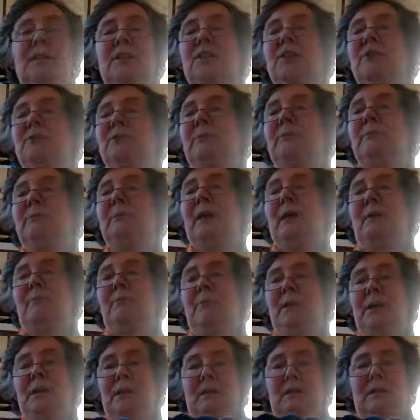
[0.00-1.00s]
you and
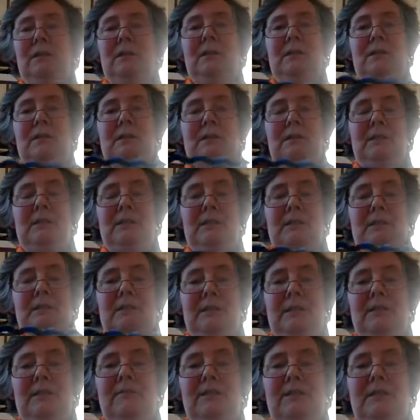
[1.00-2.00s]
Mum
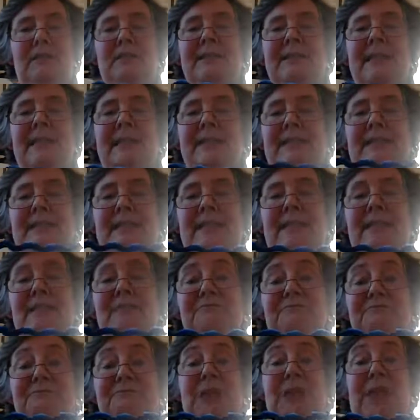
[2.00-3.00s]
even though Dad's seen the
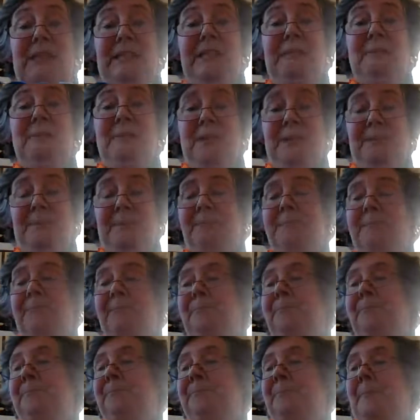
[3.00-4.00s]
frame,
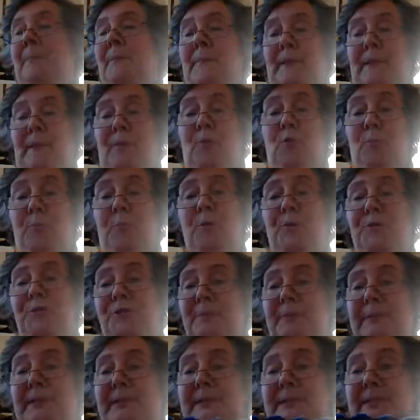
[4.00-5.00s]
or
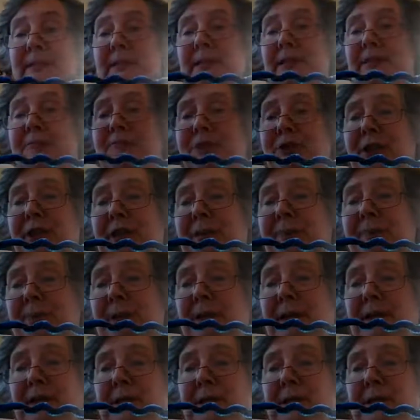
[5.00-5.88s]
possibly seen the frame,